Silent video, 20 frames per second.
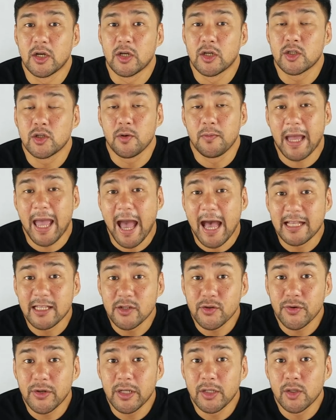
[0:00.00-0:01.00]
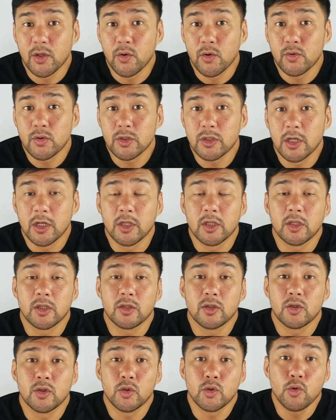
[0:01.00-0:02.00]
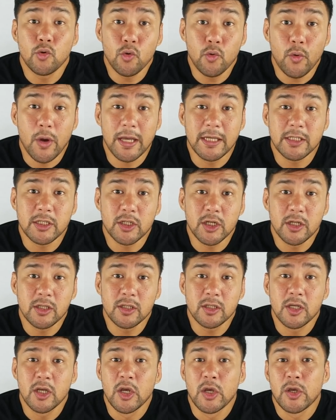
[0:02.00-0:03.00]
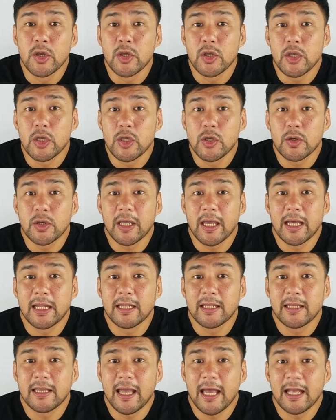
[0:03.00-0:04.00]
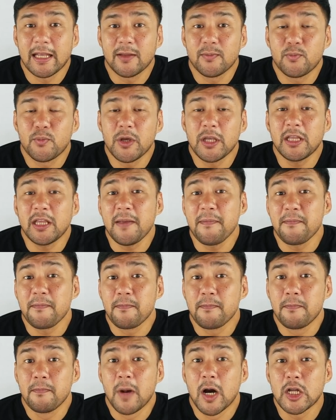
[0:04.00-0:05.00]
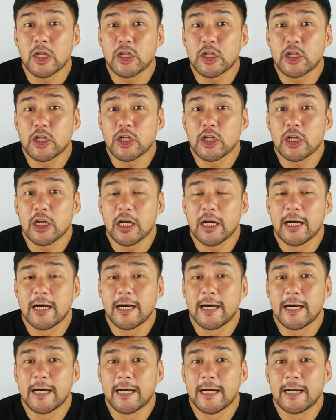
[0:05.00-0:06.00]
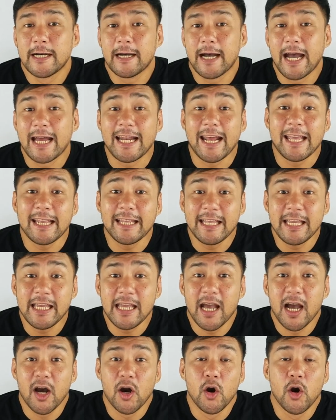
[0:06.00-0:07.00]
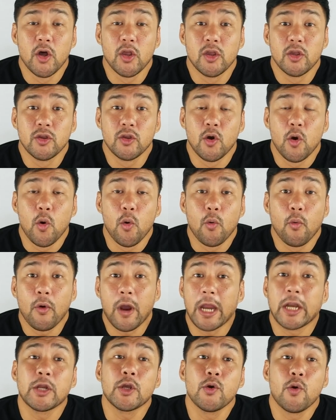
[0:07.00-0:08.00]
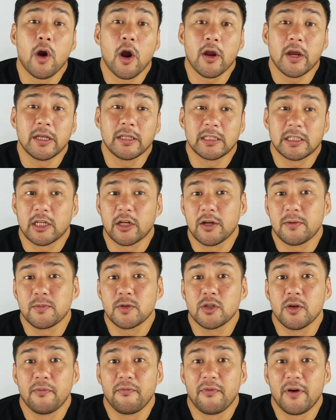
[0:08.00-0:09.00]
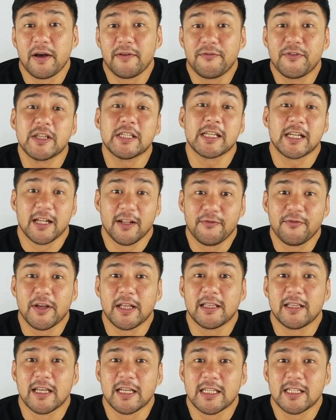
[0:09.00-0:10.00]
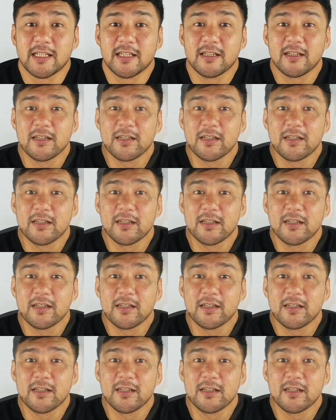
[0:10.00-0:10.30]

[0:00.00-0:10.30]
So by answering those uh, two questions, you can get pretty much uh, an idea on where you are in terms of uh, physical fitness.